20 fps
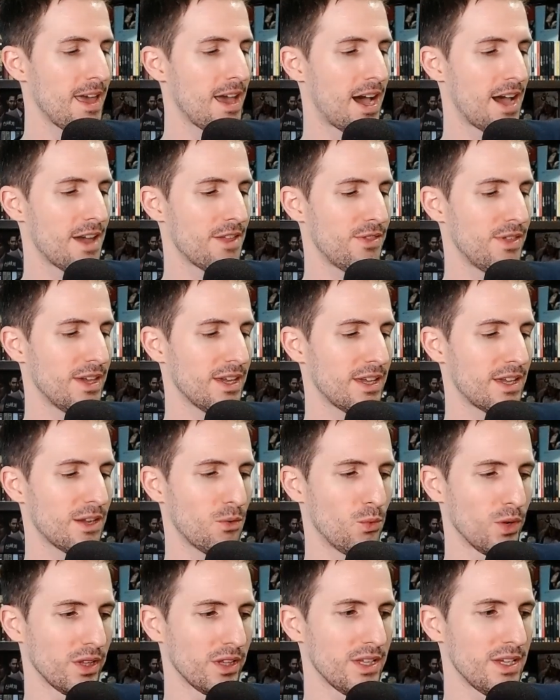I think it
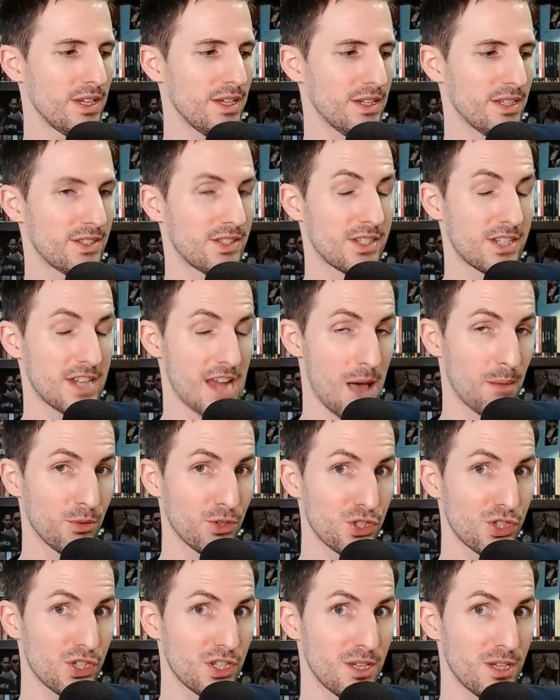really
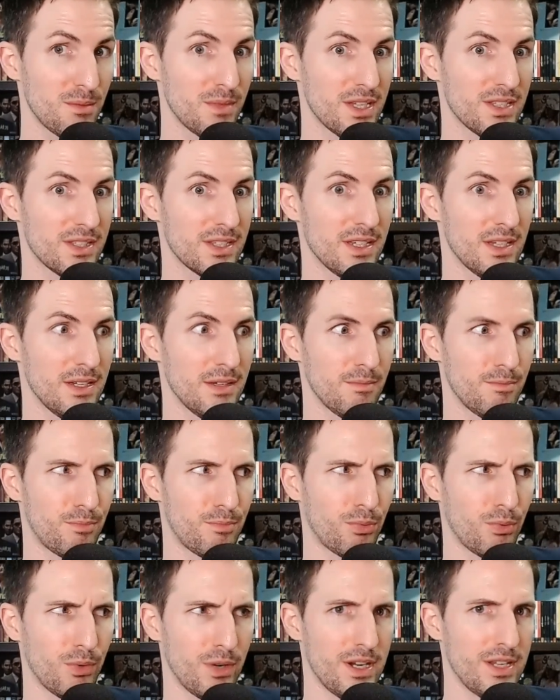established him as a
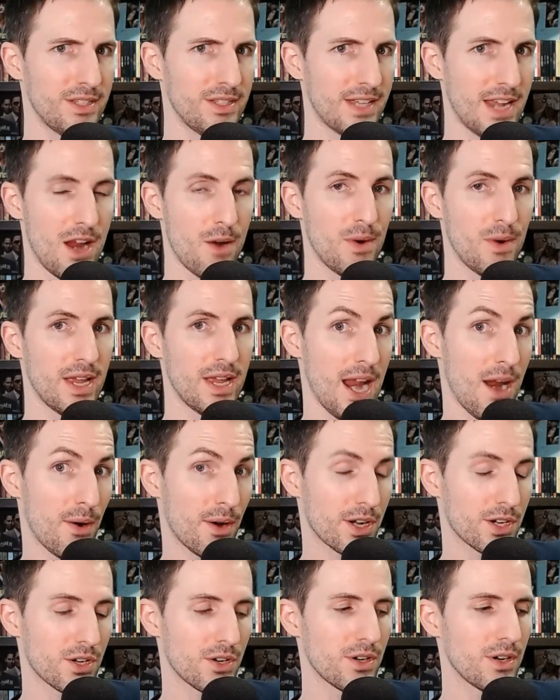pretty scary
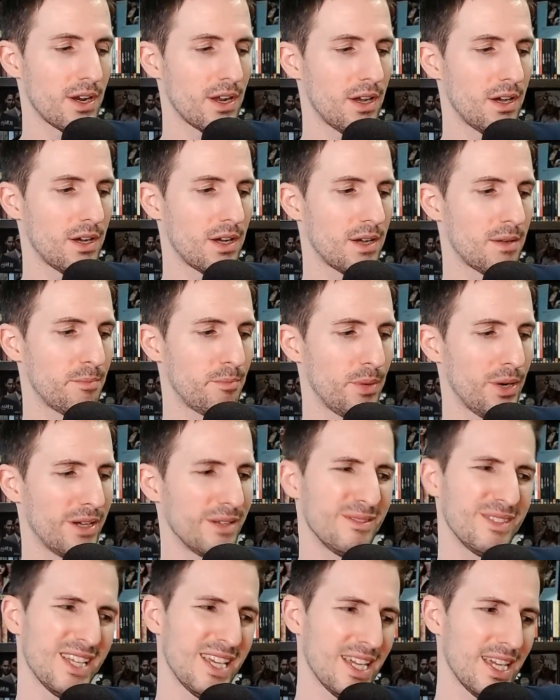character,
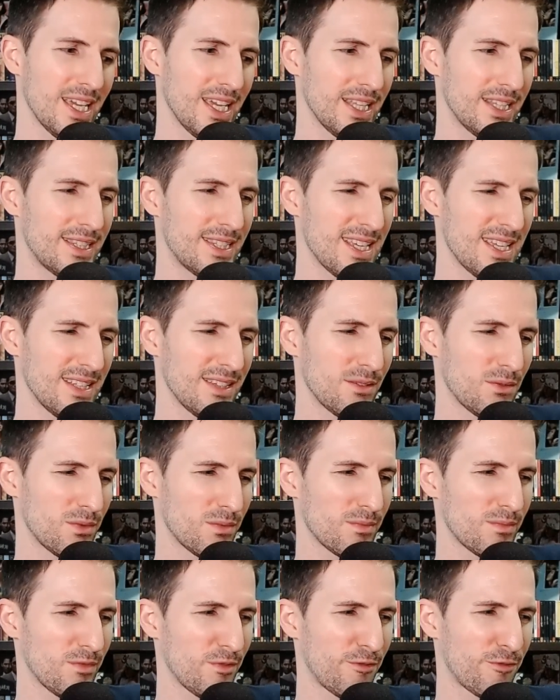but it didn't
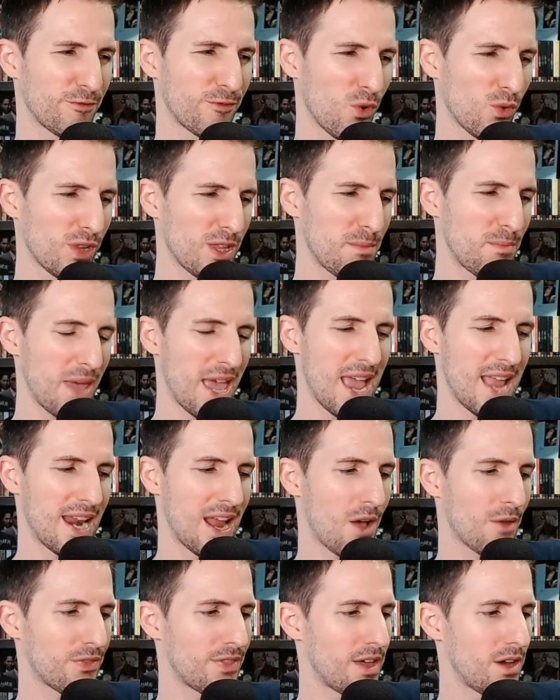fully pan
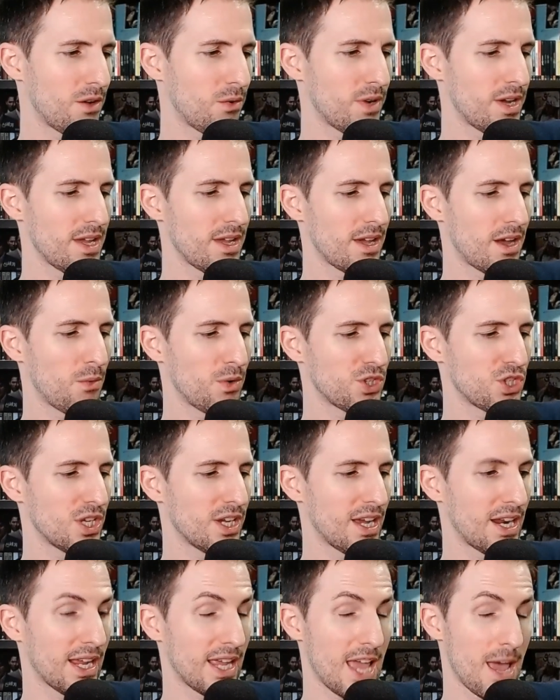out that way. I wish he
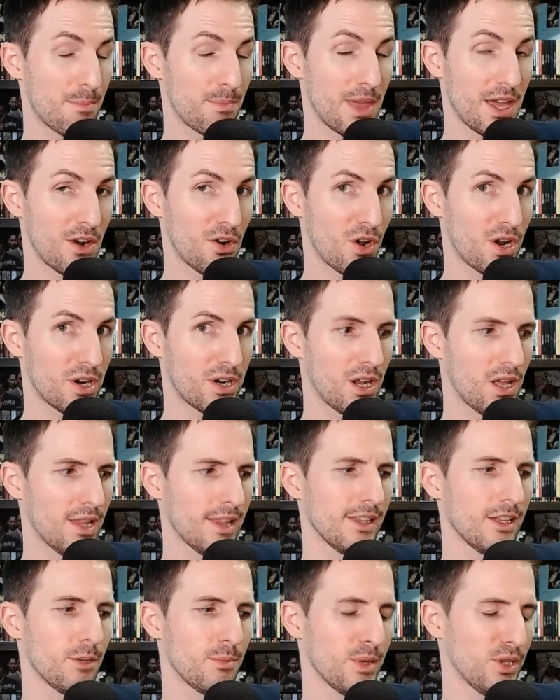kind of kept that on a
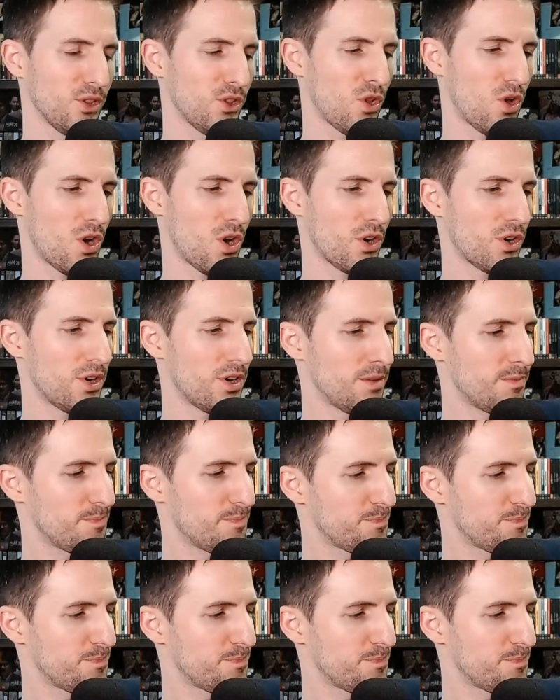little bit longer.